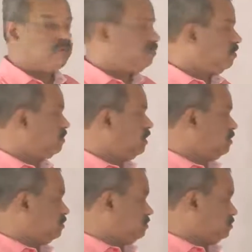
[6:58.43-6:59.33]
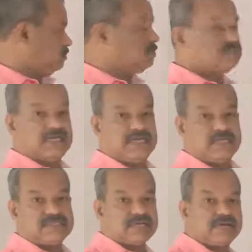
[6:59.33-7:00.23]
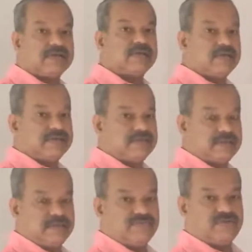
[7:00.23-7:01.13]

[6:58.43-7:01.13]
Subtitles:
We will see the second criterion